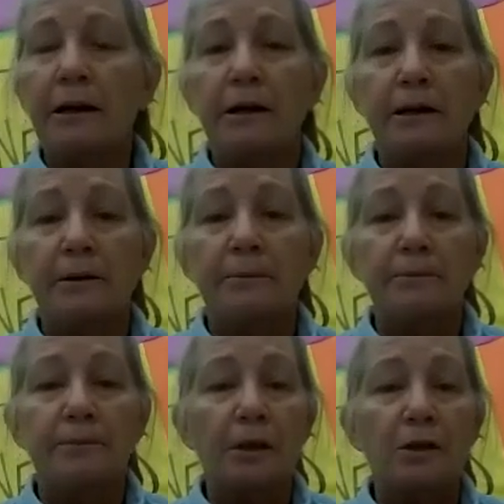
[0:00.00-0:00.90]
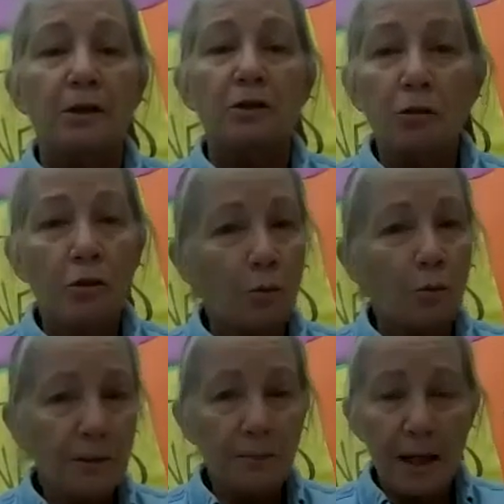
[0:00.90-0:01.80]
Don't
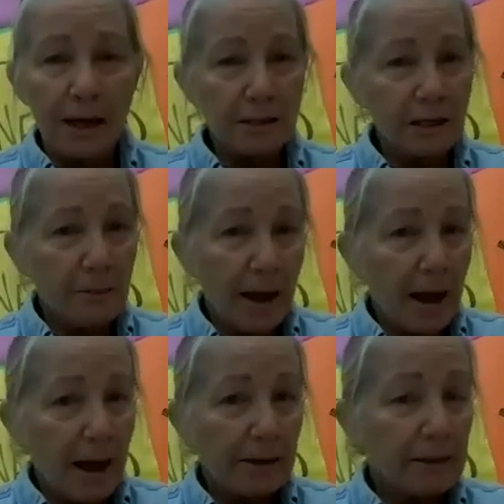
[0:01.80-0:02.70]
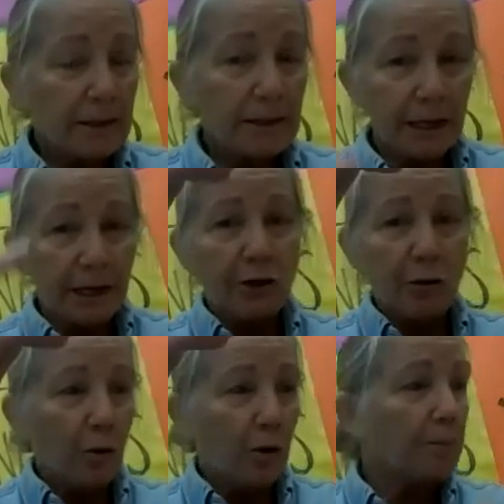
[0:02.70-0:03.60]
open the plastic bag that's in
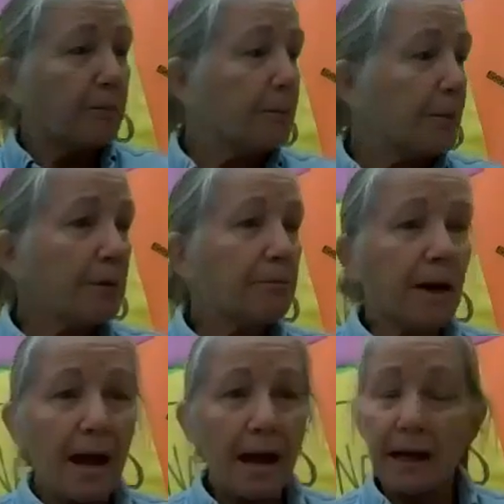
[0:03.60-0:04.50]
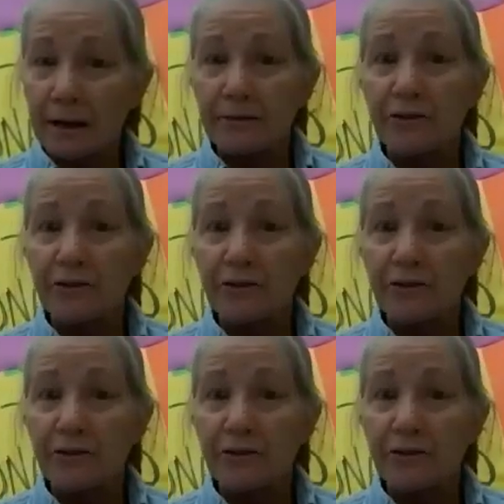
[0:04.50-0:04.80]
your big bag of